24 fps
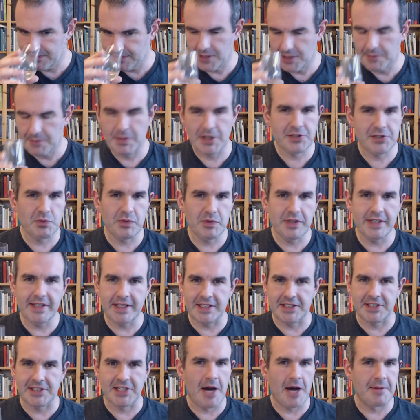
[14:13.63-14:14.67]
But it's really
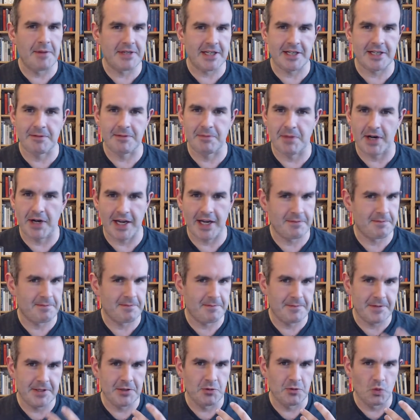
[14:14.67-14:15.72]
dominated by
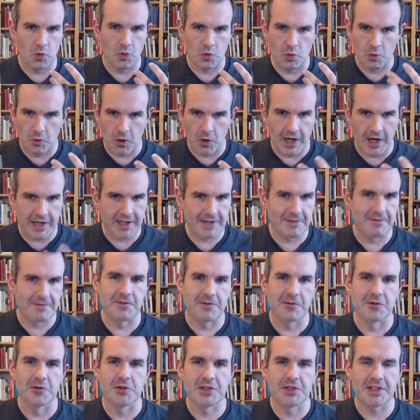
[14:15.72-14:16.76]
rotting
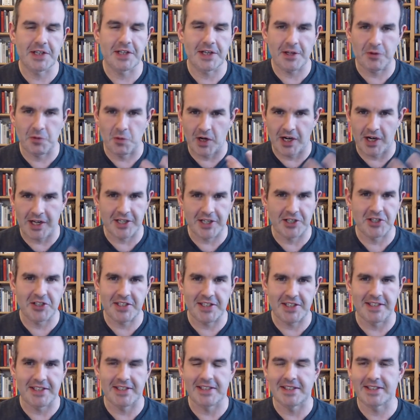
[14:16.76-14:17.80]
fruit and rotting
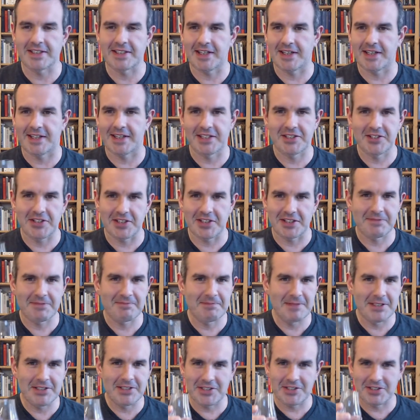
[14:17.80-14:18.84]
cheese. And it's
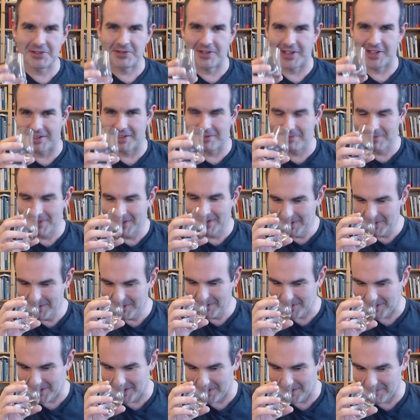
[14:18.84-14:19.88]
just great.
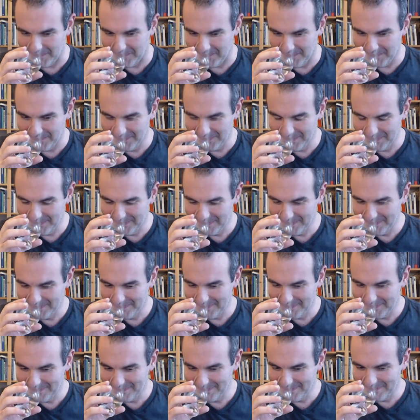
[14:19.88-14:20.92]
On
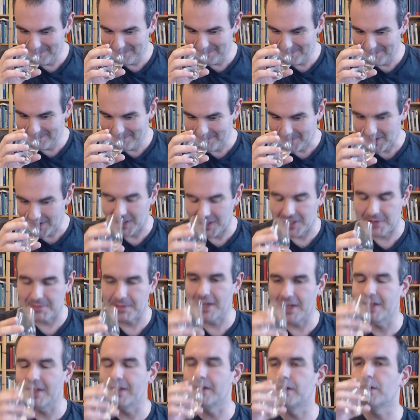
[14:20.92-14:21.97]
the
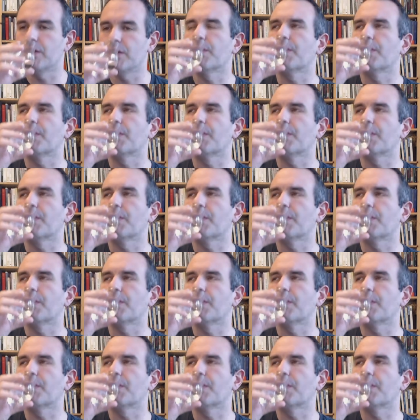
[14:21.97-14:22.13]
palate.